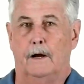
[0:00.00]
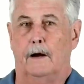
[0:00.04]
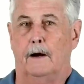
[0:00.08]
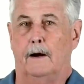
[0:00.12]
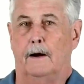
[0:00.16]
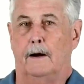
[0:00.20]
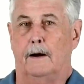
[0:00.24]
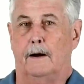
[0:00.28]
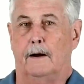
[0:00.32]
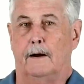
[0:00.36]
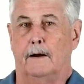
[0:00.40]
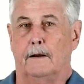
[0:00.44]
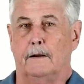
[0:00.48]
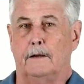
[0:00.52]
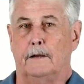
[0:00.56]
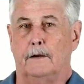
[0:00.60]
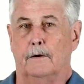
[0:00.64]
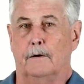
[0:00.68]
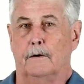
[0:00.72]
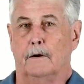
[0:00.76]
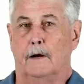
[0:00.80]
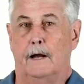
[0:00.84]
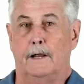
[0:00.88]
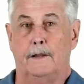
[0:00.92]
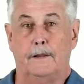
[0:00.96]
Uh,
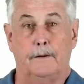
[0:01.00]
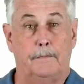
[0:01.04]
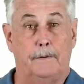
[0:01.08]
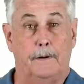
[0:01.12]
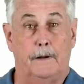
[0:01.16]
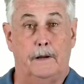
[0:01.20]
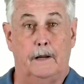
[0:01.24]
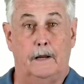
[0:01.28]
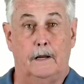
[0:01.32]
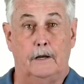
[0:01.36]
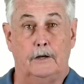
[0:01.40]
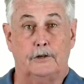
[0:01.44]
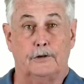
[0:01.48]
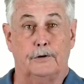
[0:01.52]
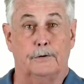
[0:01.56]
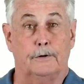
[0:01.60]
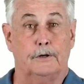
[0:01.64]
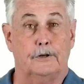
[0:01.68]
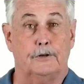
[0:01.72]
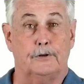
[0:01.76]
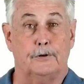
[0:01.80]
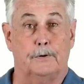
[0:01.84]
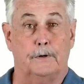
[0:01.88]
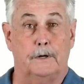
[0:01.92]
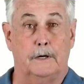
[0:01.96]
you're on the page, you're
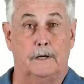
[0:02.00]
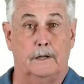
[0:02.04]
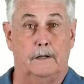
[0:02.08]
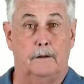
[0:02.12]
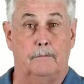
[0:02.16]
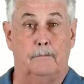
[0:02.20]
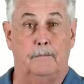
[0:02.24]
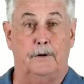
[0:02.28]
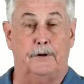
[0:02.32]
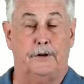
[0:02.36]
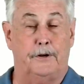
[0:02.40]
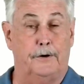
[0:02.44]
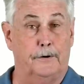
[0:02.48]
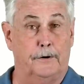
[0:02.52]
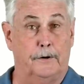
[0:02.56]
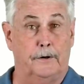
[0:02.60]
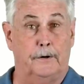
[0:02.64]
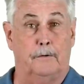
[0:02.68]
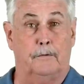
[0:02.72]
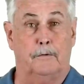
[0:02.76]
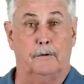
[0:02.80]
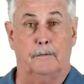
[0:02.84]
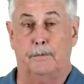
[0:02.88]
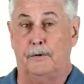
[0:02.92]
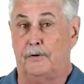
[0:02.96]
enjoying the
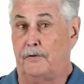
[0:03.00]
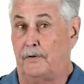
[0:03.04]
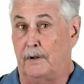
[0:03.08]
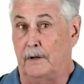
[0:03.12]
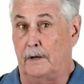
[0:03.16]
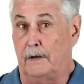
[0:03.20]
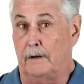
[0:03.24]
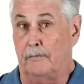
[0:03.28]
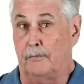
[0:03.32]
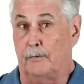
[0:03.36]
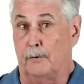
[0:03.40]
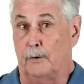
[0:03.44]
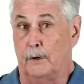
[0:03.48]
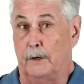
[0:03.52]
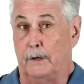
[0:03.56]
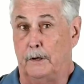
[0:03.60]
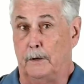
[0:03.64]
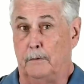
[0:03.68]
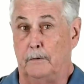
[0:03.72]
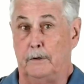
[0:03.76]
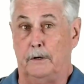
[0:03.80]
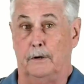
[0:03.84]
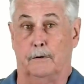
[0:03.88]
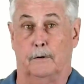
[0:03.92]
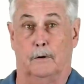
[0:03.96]
material we're presenting for
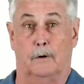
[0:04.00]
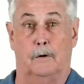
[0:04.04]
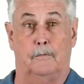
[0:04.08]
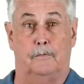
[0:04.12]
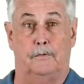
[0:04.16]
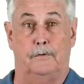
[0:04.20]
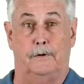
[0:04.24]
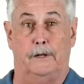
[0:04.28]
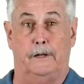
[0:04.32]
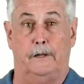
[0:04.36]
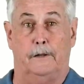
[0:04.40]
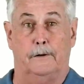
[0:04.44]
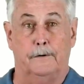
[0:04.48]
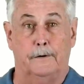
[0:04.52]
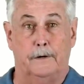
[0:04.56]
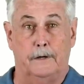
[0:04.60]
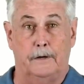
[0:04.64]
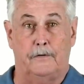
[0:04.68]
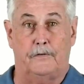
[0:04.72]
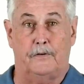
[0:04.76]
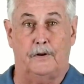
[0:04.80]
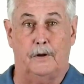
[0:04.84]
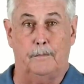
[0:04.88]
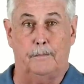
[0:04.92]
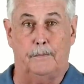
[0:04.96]
you, you're hopefully learning
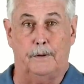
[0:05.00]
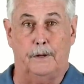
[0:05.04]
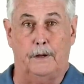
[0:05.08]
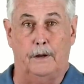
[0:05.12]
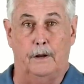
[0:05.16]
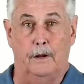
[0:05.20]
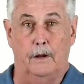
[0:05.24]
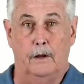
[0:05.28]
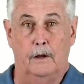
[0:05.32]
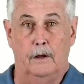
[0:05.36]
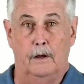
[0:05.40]
something.